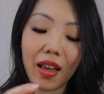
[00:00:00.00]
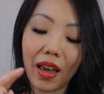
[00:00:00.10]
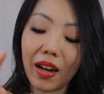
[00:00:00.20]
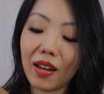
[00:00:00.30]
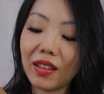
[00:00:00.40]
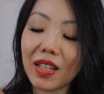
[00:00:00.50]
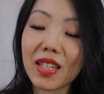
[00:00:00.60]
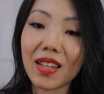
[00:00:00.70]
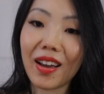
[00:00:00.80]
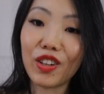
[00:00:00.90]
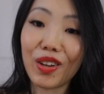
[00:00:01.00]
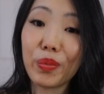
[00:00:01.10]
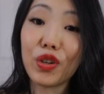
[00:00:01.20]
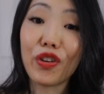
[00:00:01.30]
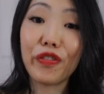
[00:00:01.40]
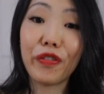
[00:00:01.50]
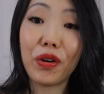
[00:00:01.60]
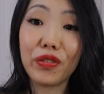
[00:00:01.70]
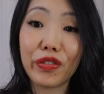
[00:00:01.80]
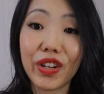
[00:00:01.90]
And on this side, you can put your
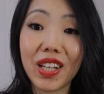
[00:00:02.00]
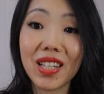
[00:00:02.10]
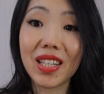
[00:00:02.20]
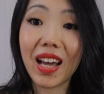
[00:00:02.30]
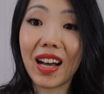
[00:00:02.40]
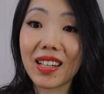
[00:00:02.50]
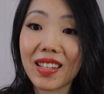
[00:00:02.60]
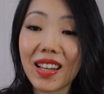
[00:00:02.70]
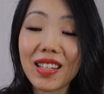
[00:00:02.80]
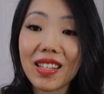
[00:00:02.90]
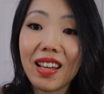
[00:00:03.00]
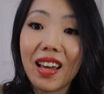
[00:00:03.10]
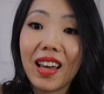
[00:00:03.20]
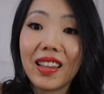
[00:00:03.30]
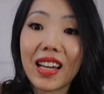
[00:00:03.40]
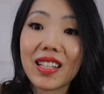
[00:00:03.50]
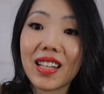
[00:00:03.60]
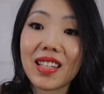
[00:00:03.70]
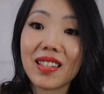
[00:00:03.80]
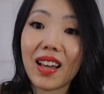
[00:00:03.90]
phone for easy access. And that is
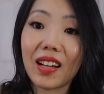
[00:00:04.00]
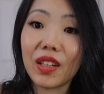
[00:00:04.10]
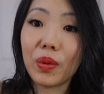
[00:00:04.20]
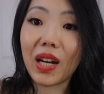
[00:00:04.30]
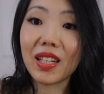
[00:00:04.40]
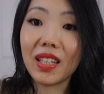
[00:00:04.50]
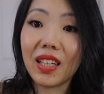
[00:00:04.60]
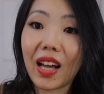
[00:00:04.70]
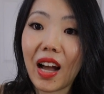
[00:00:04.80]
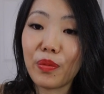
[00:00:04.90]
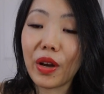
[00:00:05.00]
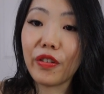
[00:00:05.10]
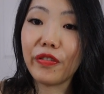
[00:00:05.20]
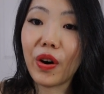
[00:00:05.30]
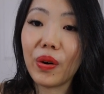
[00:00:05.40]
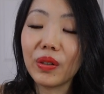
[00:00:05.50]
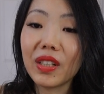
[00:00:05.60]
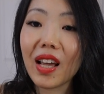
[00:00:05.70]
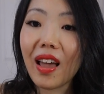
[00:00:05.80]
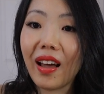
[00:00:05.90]
exactly what I did. I have my
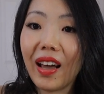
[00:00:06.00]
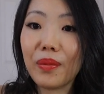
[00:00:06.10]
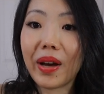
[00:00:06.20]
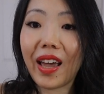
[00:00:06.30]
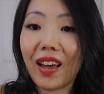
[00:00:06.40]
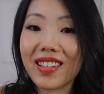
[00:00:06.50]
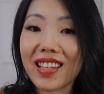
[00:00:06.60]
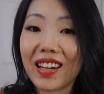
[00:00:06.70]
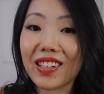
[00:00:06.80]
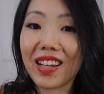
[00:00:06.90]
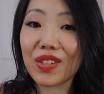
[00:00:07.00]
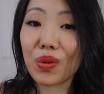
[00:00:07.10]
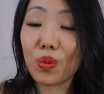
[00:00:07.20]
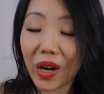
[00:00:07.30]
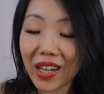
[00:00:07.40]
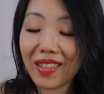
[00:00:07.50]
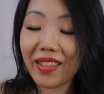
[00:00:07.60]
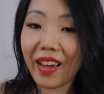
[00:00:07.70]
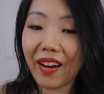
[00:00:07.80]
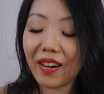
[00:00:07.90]
phone and my hand sanitizer right in
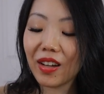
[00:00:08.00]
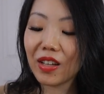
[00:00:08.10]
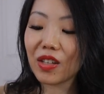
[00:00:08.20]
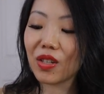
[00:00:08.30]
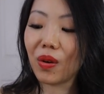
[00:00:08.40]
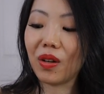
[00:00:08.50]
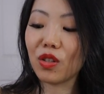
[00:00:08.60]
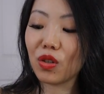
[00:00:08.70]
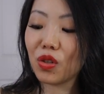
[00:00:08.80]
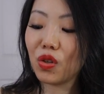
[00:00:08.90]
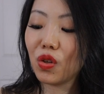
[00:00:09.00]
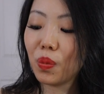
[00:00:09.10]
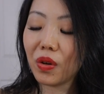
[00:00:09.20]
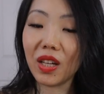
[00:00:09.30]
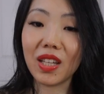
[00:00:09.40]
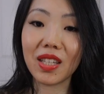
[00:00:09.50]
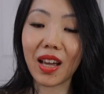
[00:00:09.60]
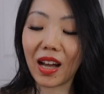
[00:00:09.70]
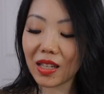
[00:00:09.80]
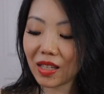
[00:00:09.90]
there. So it's super easy
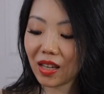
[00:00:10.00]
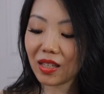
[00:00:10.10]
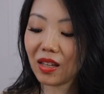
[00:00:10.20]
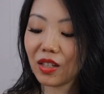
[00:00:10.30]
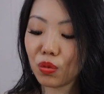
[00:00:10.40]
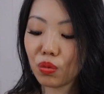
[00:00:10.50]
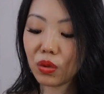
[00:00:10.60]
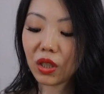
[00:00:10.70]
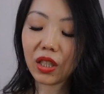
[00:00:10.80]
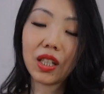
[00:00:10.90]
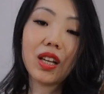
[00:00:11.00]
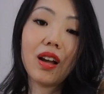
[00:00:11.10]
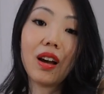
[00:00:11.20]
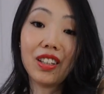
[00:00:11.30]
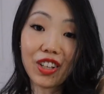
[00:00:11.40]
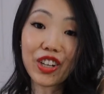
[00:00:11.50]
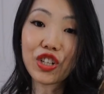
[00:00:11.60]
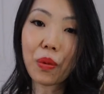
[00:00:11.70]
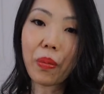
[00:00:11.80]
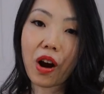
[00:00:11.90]
access and it's really a large
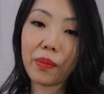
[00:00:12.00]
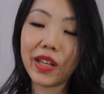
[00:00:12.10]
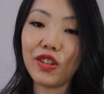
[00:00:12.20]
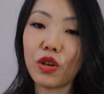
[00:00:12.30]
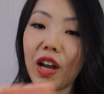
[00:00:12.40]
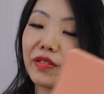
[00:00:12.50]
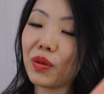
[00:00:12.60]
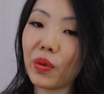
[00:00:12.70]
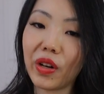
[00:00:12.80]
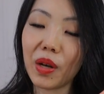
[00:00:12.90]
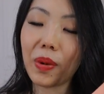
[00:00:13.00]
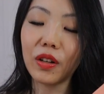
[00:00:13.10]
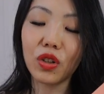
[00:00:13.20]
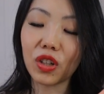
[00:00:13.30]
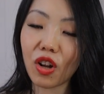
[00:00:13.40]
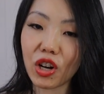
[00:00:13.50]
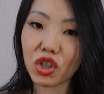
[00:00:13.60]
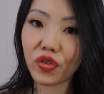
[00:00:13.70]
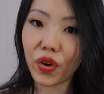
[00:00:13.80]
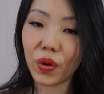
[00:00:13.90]
compartment. You don't have to worry about your
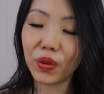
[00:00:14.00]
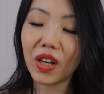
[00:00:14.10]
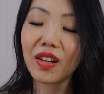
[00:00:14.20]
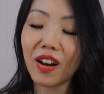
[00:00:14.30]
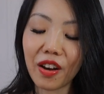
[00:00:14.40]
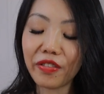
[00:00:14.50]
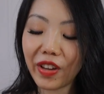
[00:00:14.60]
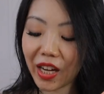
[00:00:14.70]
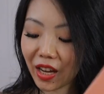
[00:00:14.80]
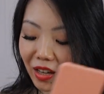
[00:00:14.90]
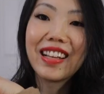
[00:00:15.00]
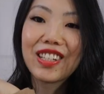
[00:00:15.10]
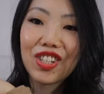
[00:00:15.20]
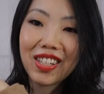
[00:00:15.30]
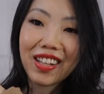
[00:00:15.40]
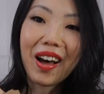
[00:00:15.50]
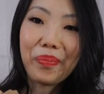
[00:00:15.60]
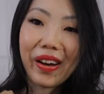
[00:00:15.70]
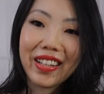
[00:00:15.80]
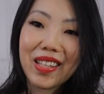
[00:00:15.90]
large phone not fitting. It's just not
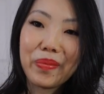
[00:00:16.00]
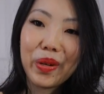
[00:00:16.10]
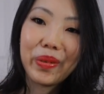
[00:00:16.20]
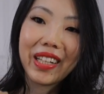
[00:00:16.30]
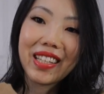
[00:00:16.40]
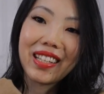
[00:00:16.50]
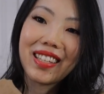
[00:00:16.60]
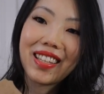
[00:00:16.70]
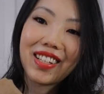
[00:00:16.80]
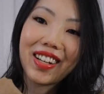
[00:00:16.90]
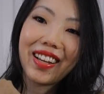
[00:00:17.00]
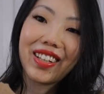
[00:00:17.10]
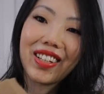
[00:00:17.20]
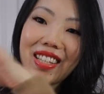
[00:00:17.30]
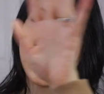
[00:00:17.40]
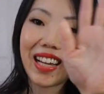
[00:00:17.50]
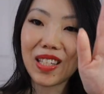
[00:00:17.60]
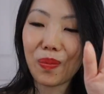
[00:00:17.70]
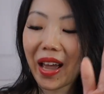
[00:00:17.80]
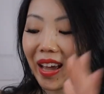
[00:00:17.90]
possible because it's such a good
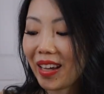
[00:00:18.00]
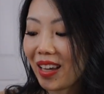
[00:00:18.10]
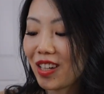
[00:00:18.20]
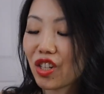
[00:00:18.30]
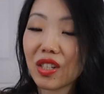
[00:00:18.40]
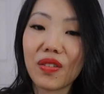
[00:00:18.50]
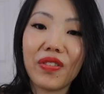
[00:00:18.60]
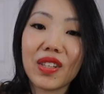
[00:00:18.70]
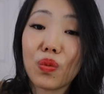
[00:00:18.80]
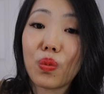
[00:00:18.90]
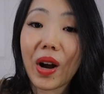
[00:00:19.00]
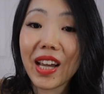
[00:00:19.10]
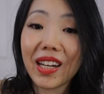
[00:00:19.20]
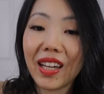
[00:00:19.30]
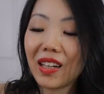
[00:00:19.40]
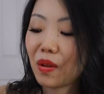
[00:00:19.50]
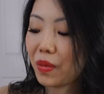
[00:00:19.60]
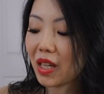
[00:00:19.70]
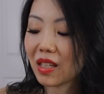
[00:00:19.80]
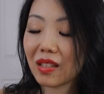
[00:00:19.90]
size bag and it just fits right in. And
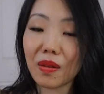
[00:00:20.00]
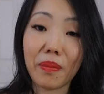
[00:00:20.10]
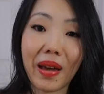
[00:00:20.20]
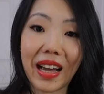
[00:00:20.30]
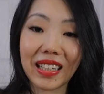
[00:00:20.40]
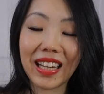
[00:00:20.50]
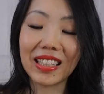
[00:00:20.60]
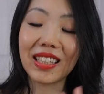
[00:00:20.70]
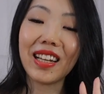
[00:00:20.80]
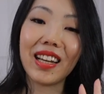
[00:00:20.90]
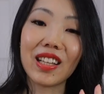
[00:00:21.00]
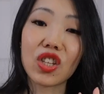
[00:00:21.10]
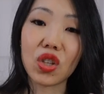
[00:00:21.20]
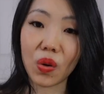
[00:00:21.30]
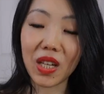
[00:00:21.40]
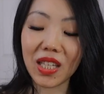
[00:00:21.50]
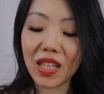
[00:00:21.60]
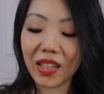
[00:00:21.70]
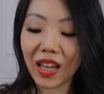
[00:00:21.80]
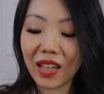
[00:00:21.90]
because it's a magnet, it's so easy
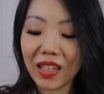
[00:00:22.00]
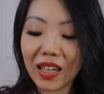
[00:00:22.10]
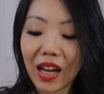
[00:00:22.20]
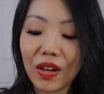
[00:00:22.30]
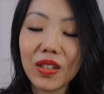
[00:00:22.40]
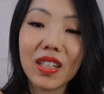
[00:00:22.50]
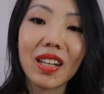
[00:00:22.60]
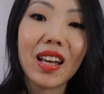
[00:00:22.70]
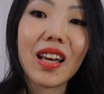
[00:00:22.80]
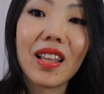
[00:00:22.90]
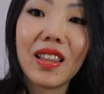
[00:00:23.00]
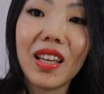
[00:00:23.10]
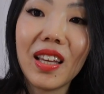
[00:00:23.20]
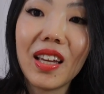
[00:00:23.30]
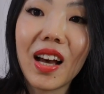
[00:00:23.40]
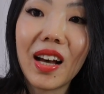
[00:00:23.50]
to get in and out. The